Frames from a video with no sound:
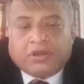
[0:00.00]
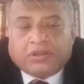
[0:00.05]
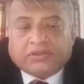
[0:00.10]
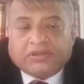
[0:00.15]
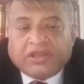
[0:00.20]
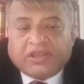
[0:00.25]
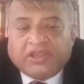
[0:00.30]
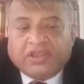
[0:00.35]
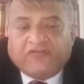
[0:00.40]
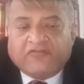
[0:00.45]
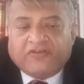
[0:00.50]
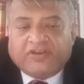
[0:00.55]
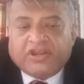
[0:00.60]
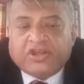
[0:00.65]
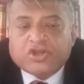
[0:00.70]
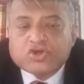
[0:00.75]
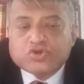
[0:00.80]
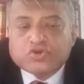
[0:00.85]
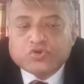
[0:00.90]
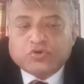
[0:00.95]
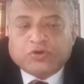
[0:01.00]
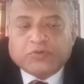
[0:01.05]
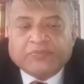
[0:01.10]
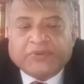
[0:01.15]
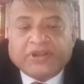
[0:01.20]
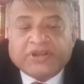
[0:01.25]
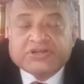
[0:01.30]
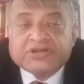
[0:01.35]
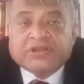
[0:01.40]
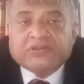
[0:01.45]
the gift deed should
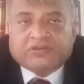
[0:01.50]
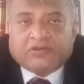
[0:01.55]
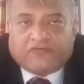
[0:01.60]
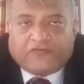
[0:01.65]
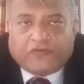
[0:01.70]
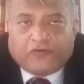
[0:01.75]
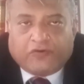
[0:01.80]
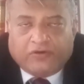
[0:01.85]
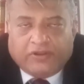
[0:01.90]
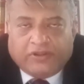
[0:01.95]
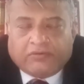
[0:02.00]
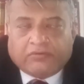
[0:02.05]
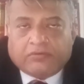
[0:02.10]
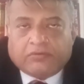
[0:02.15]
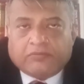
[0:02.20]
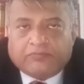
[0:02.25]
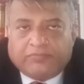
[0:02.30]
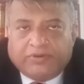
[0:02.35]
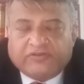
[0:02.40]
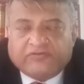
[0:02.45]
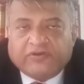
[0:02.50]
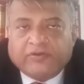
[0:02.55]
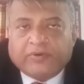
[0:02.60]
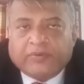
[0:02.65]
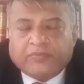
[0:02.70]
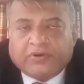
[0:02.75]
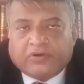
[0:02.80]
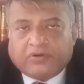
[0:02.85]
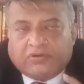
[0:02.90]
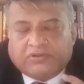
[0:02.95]
mention the following. Please
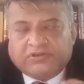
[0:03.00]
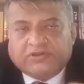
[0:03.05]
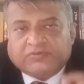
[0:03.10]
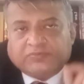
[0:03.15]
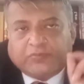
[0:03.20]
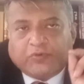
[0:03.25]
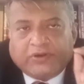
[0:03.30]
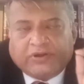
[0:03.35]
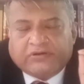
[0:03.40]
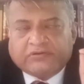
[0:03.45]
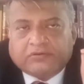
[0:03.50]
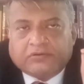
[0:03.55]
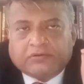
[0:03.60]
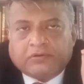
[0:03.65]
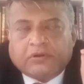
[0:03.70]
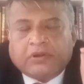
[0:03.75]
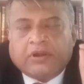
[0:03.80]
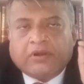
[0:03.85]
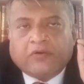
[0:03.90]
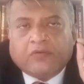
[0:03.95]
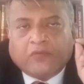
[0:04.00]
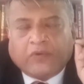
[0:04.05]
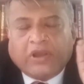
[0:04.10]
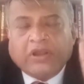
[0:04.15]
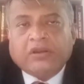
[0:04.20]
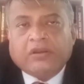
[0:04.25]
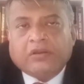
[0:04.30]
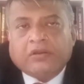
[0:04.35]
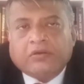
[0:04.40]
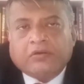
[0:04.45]
remember all these points, and
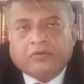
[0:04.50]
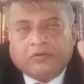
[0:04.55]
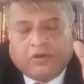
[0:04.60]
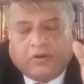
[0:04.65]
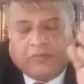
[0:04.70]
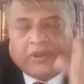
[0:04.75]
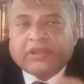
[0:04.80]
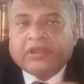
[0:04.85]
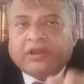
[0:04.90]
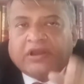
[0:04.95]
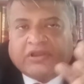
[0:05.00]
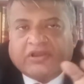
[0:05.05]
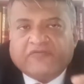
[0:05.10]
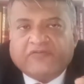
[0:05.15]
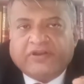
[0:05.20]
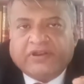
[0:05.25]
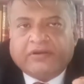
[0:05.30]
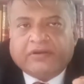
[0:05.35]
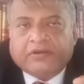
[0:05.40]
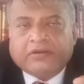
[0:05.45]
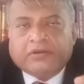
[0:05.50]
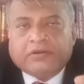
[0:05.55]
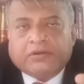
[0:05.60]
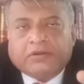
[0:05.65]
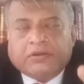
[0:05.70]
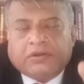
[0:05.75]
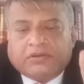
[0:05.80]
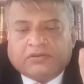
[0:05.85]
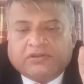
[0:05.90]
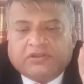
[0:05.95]
while you are making a gift deed,
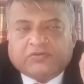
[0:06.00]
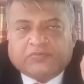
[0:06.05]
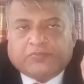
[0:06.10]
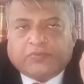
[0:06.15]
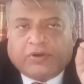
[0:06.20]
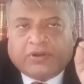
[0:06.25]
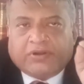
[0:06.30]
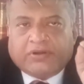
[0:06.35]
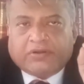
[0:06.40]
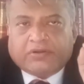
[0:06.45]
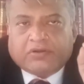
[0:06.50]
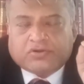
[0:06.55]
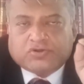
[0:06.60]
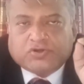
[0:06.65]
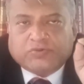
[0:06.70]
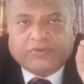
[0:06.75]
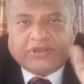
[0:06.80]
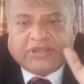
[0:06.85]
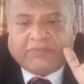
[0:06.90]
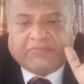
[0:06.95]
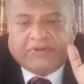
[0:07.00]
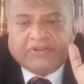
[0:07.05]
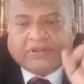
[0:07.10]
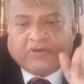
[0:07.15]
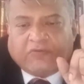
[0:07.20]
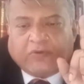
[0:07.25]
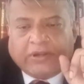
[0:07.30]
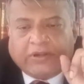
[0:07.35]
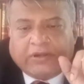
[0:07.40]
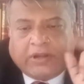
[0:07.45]
this point should be kept in
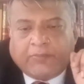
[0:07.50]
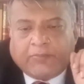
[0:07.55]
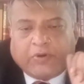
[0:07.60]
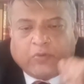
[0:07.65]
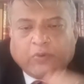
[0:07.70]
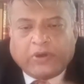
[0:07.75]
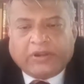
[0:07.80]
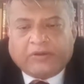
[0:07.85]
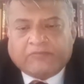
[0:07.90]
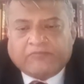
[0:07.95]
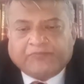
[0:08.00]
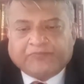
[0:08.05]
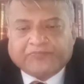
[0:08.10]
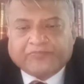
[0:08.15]
the mind. Number one,